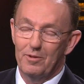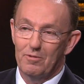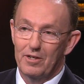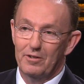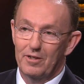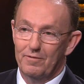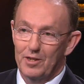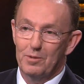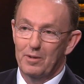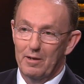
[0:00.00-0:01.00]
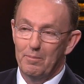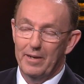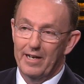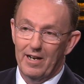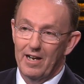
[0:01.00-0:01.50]
the road of disparate
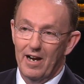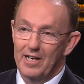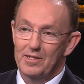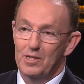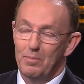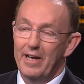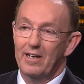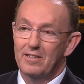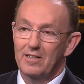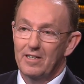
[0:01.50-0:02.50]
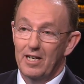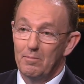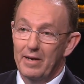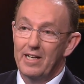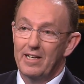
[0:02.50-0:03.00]
impact. I suspect
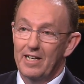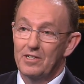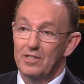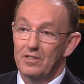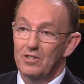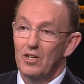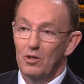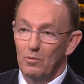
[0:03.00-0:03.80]
in many cases,